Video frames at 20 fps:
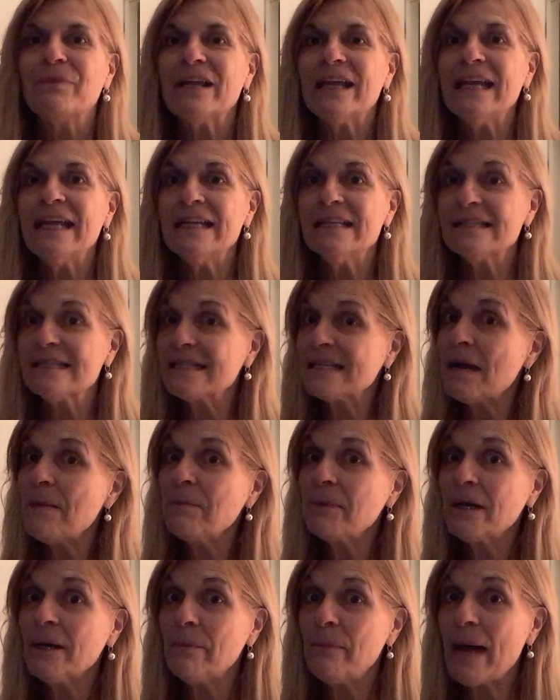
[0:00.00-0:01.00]
in
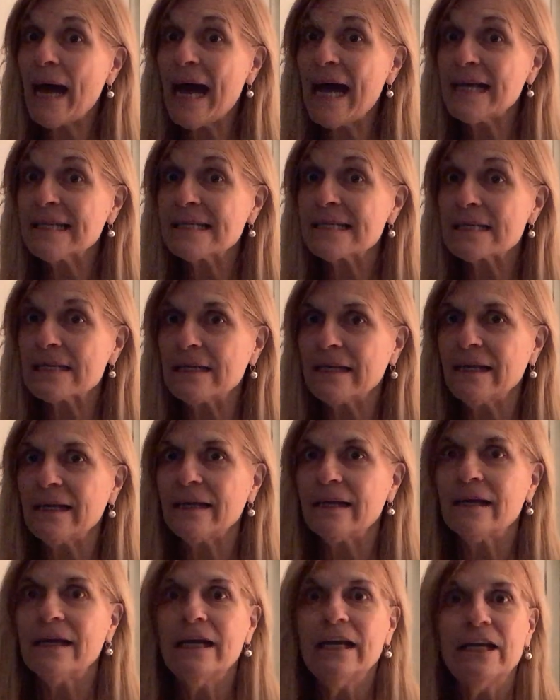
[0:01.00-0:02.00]
some
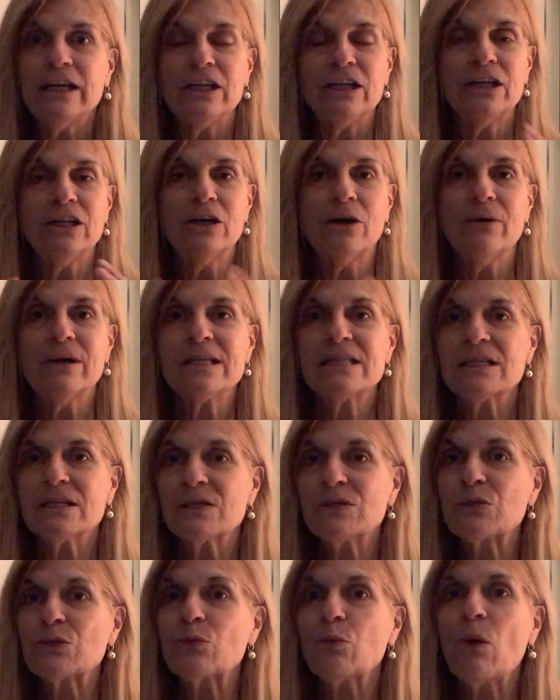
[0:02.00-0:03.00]
capacity, as a
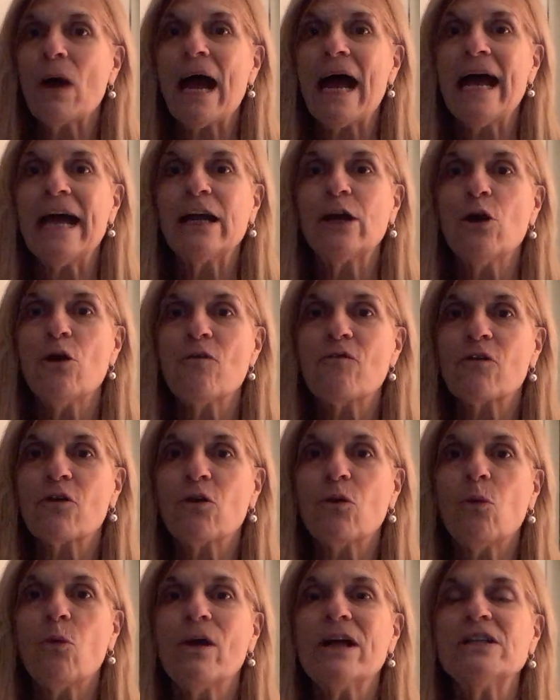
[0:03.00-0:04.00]
swag over
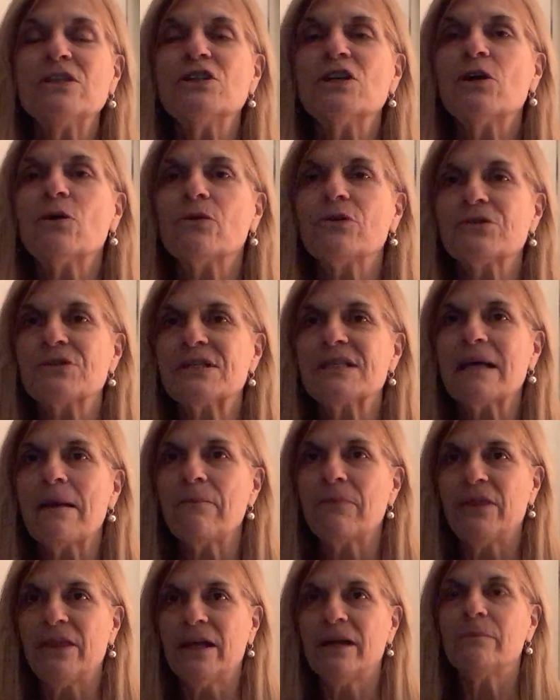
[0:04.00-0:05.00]
a window or
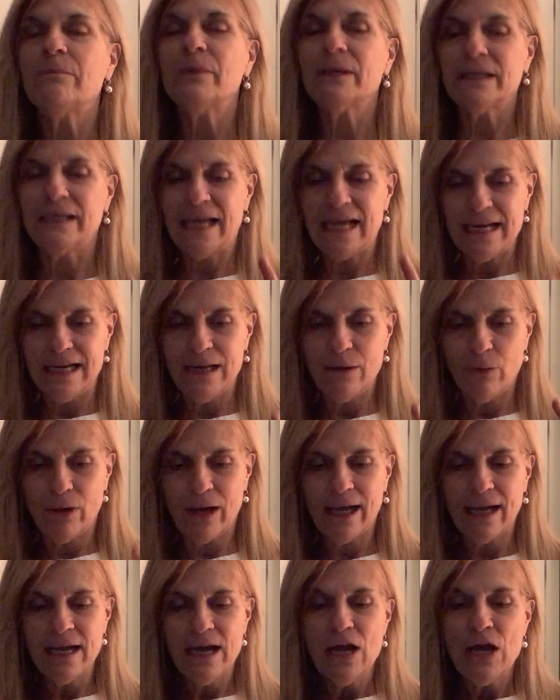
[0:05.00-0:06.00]
something. But
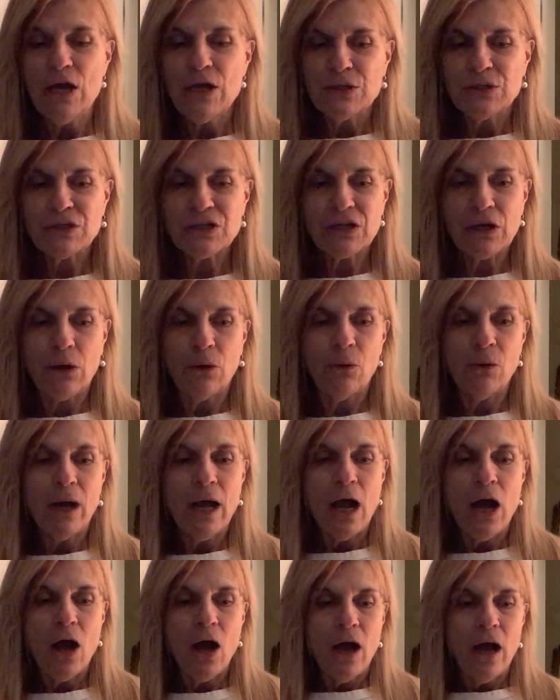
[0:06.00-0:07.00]
anyway, so
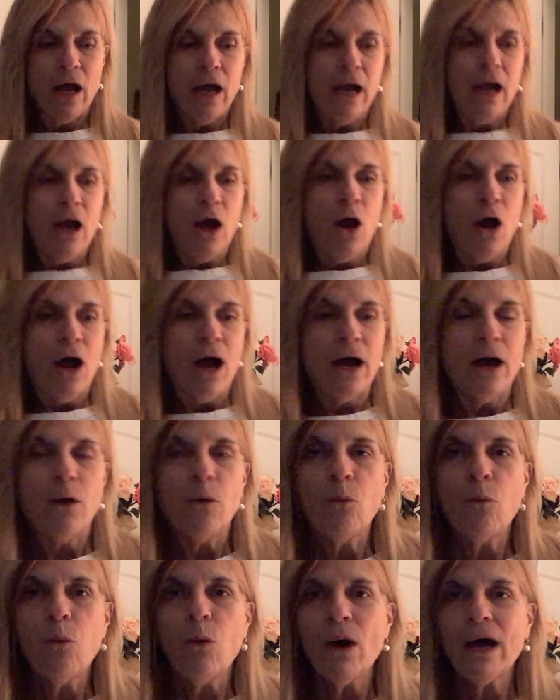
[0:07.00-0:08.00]

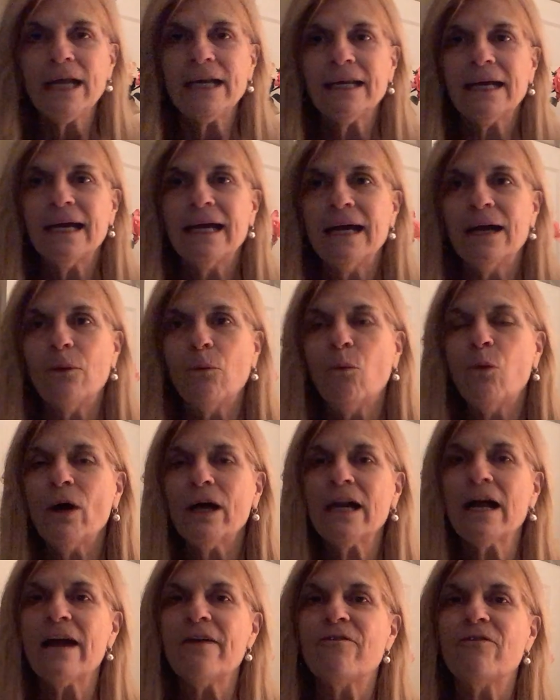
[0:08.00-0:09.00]
what
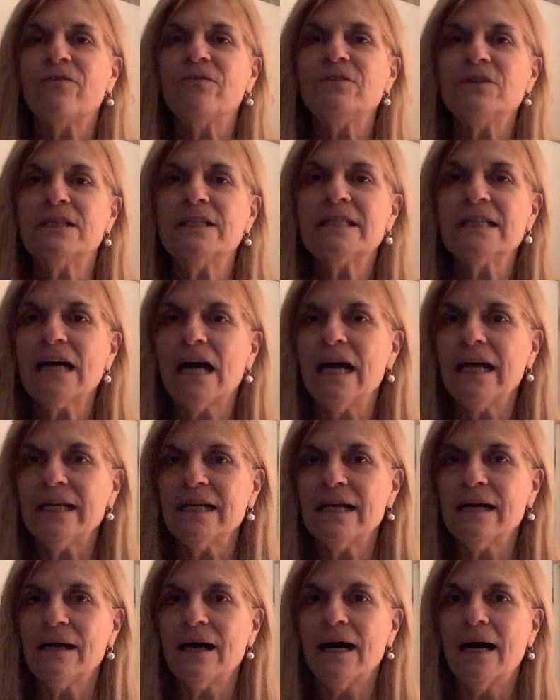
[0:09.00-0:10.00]
I've
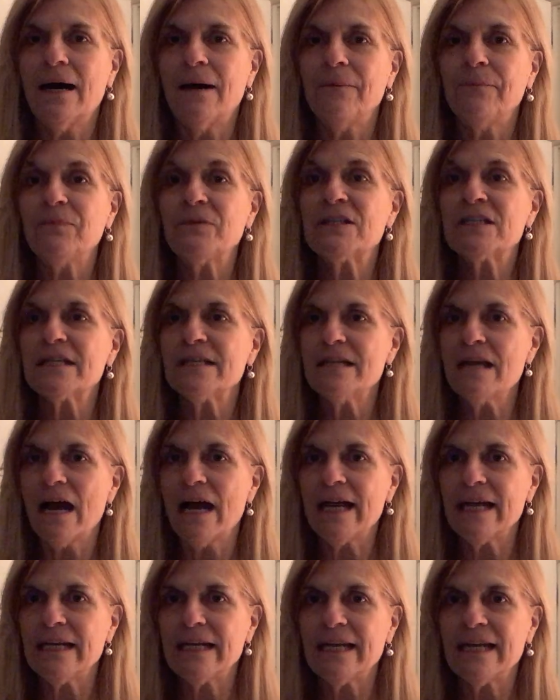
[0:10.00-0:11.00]
done
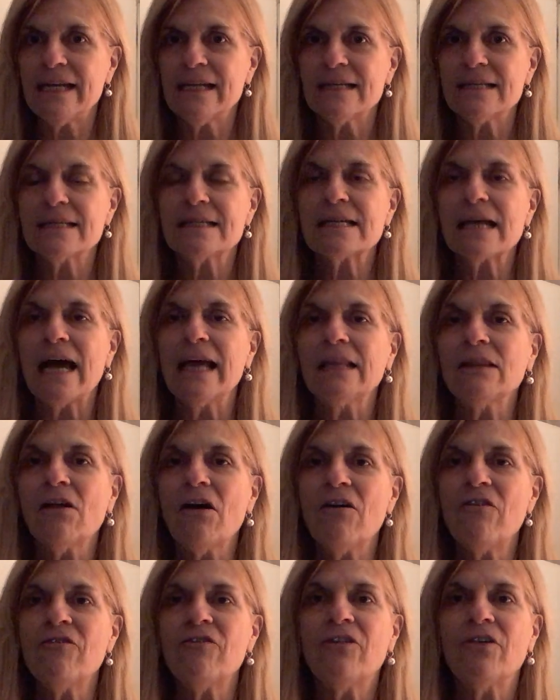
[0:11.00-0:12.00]
tonight is I
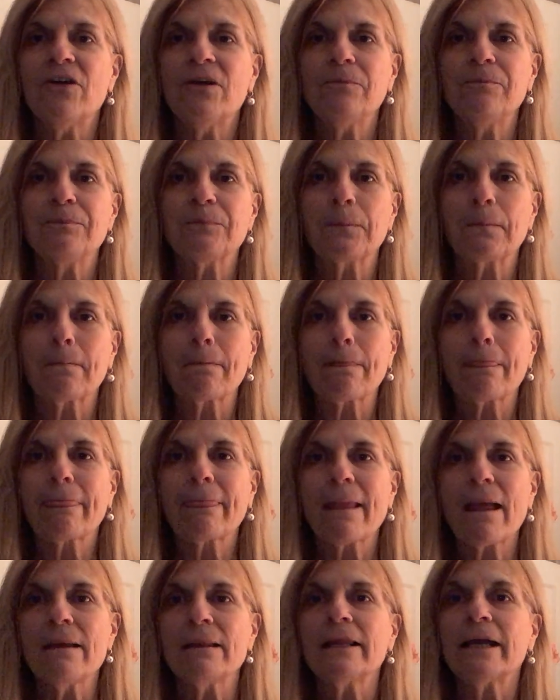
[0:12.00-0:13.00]
love
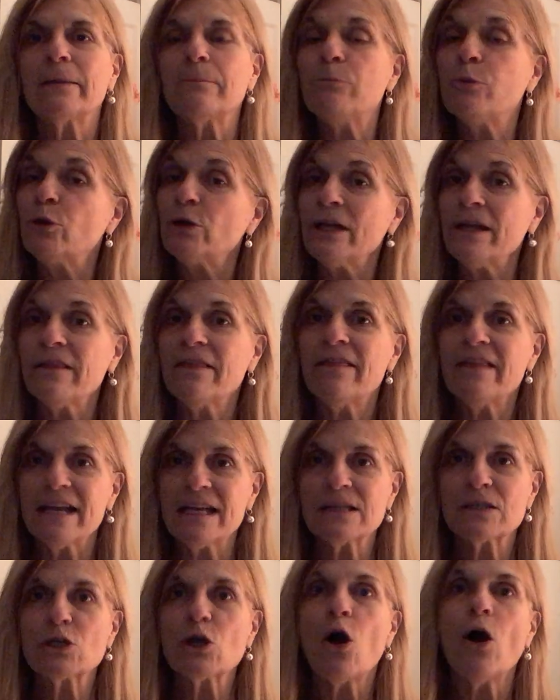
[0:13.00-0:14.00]
like putting
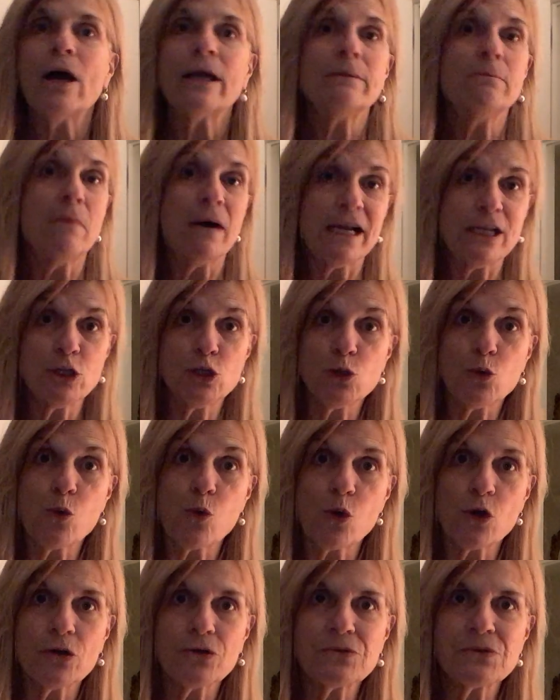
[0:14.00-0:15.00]
things on my
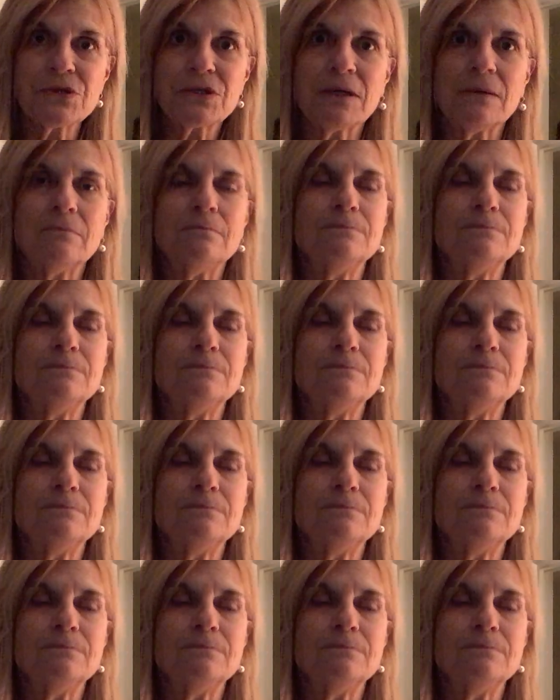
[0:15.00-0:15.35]
doors,